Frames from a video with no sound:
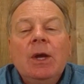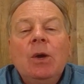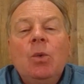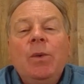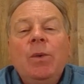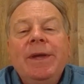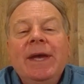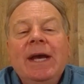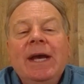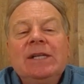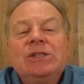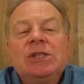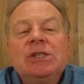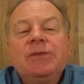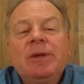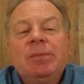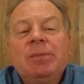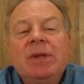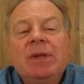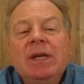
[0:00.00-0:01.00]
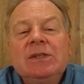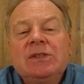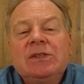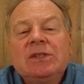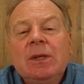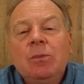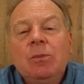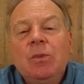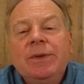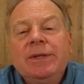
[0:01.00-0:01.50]
We had to replace
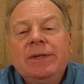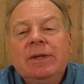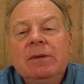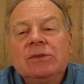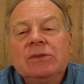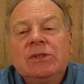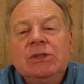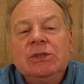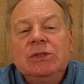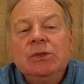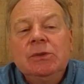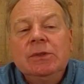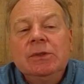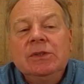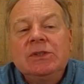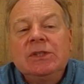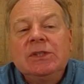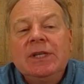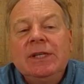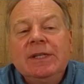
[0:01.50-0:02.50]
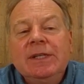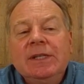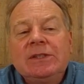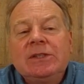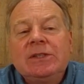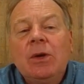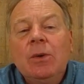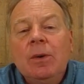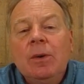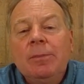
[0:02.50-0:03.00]
some windows and doors in this
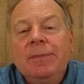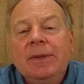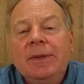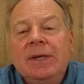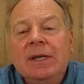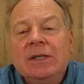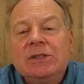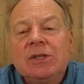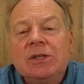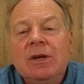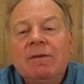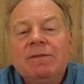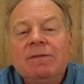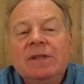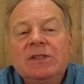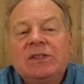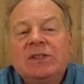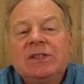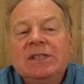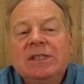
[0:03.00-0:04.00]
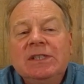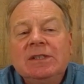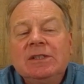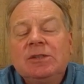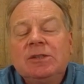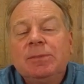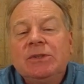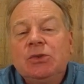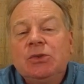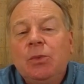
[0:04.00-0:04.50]
home because of the
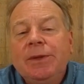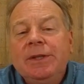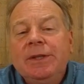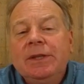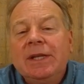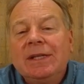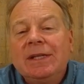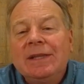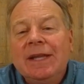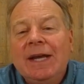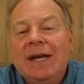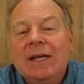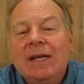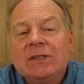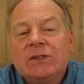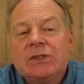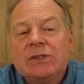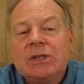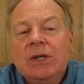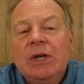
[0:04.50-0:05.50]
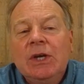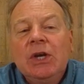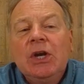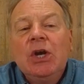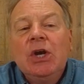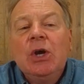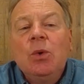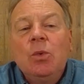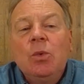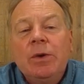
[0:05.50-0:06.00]
seals between the glass
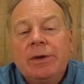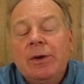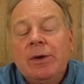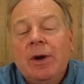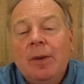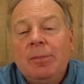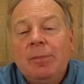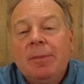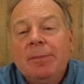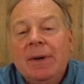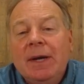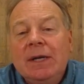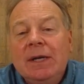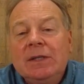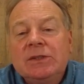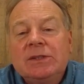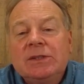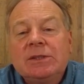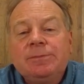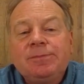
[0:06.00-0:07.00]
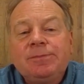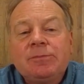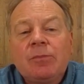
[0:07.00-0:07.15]
were compromised.